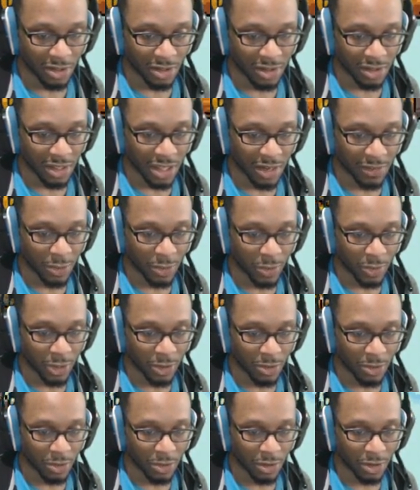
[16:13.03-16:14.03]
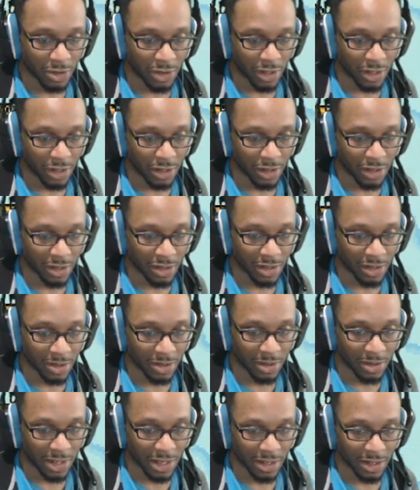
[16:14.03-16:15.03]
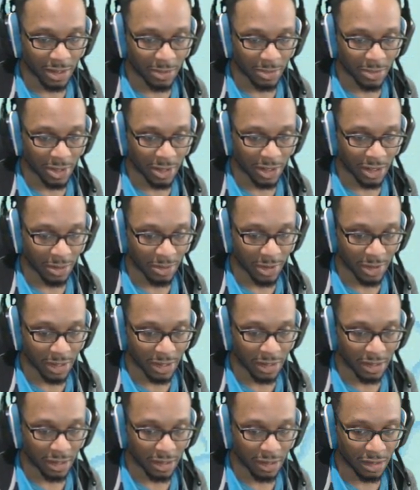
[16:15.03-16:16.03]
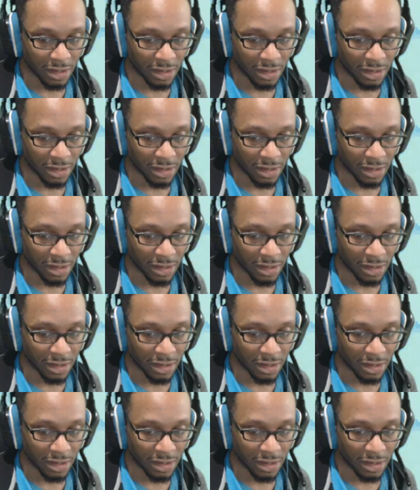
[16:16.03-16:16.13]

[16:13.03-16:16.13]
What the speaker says: It's kind of a weird order there, now that I'm thinking about it.